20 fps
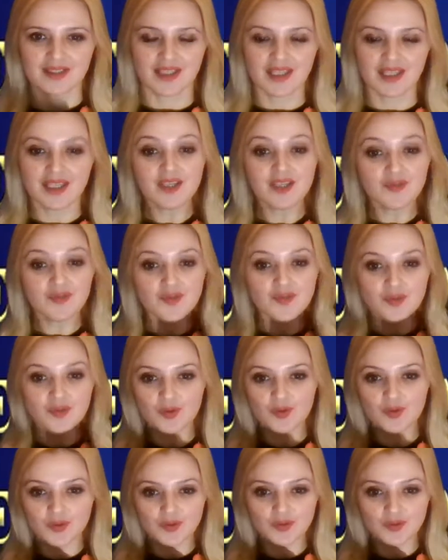If
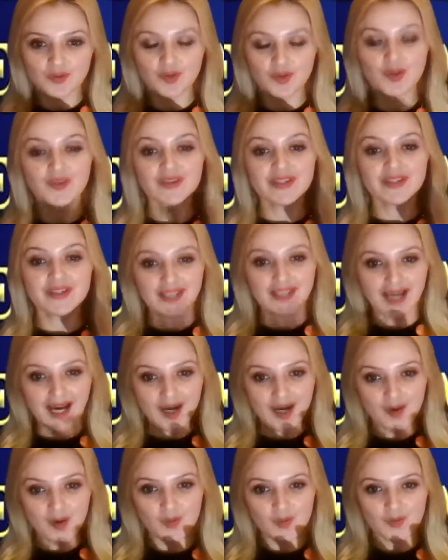you don't
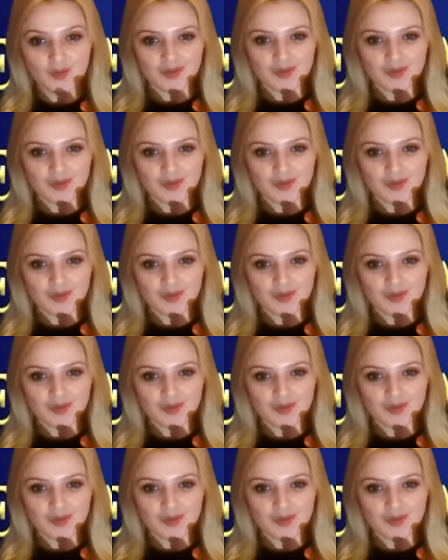know,